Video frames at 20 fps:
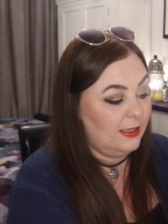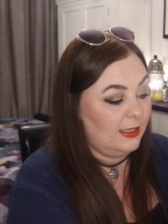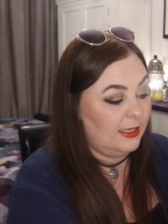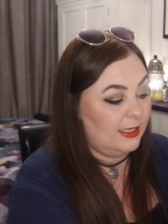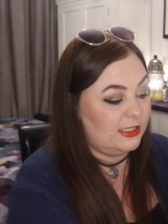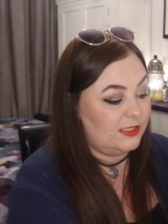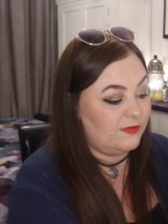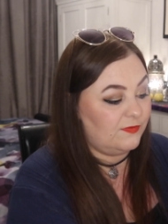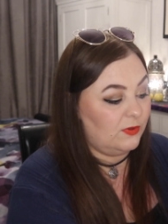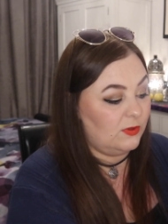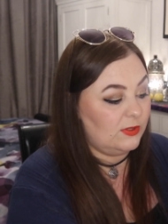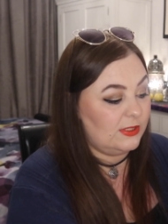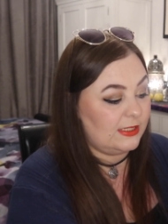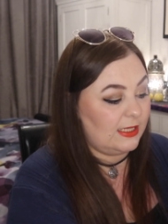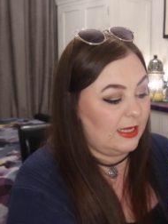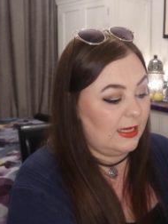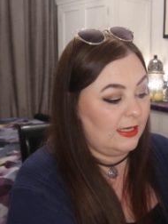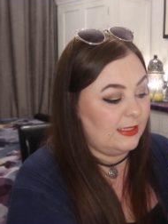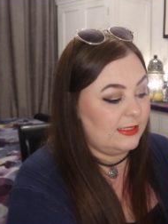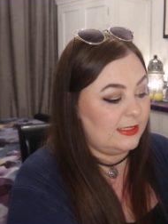It's full
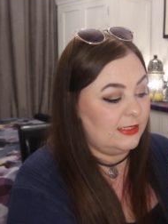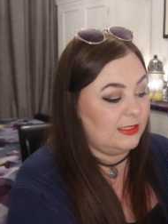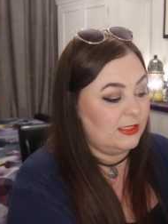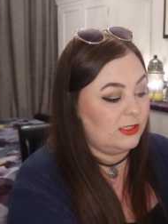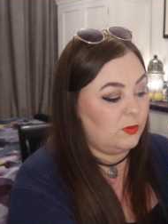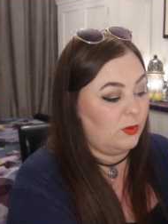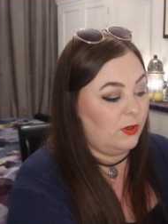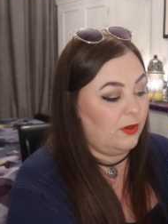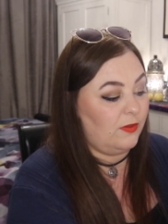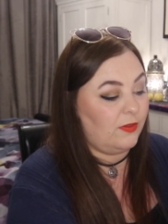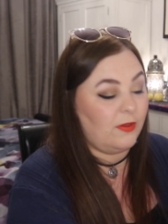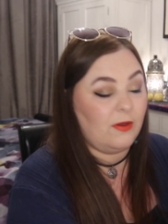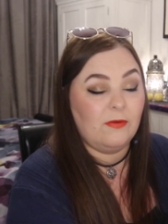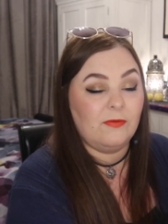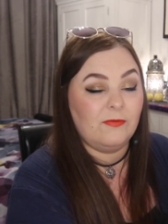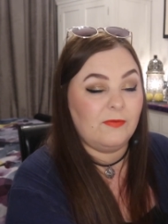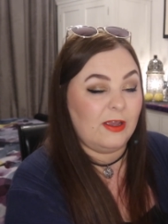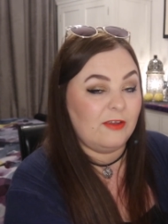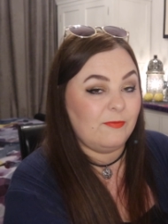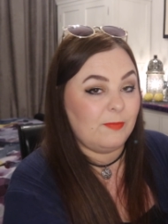size and it's worth
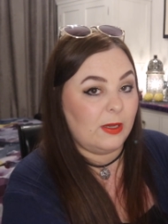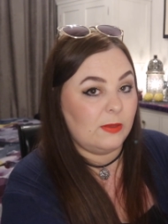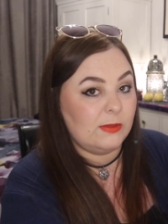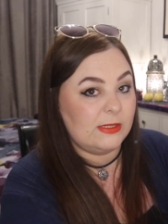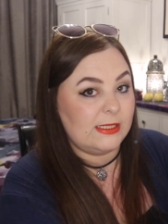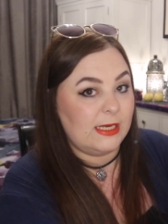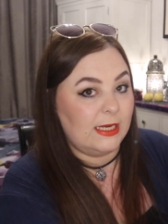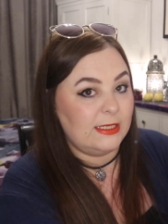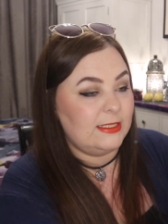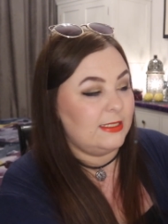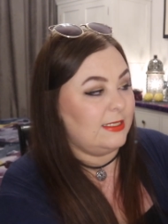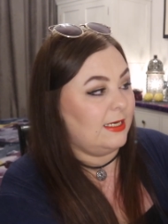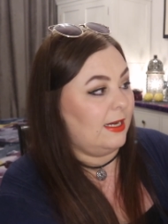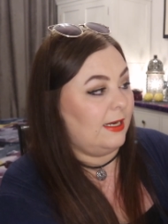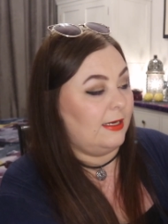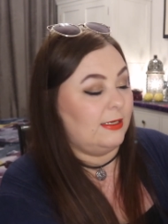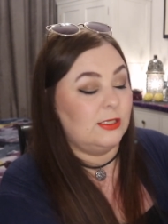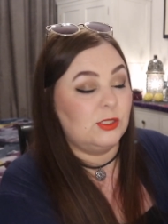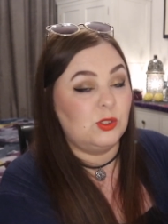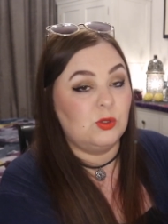
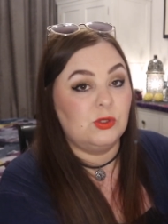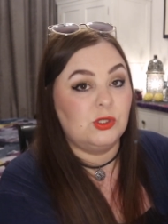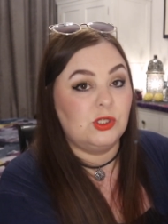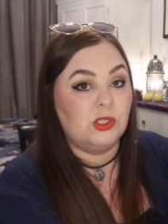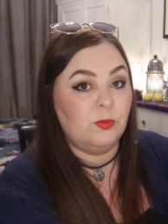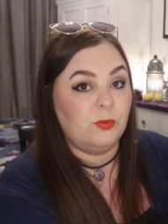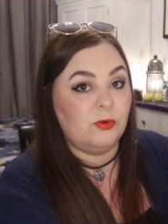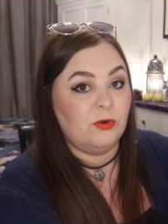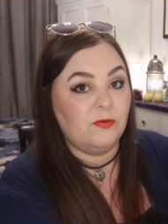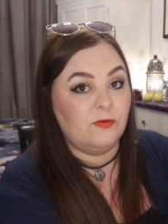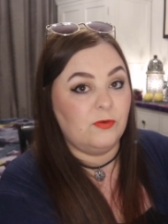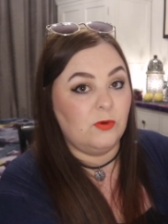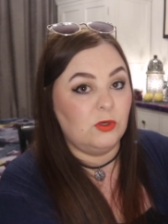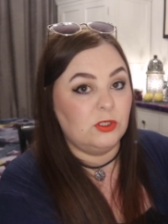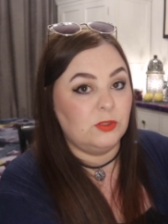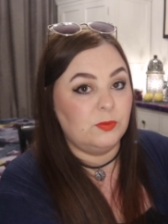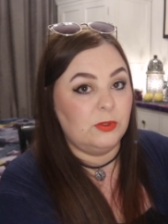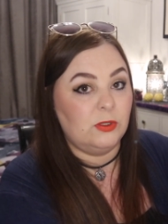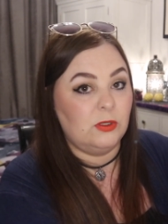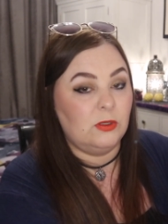£5.99, so super
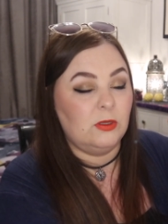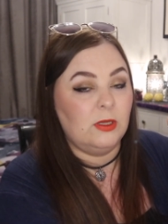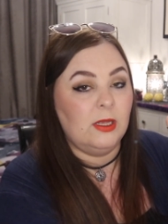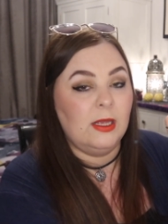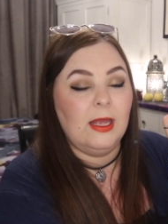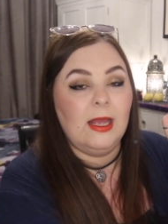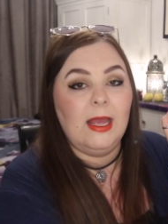affordable.